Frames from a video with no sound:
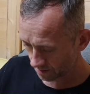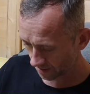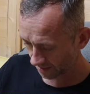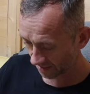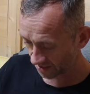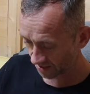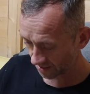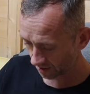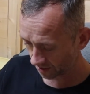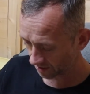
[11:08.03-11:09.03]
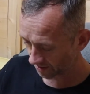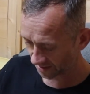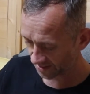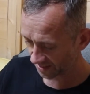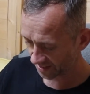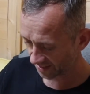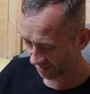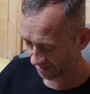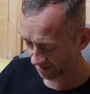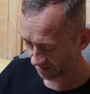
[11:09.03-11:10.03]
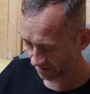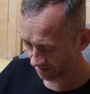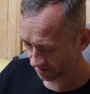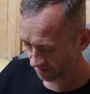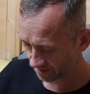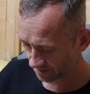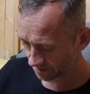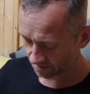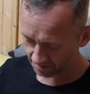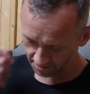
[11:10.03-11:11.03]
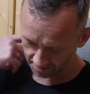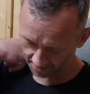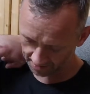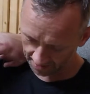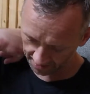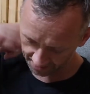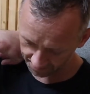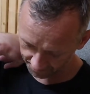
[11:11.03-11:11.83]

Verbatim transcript: I can't shield. Oh, I can't shield it again. can't.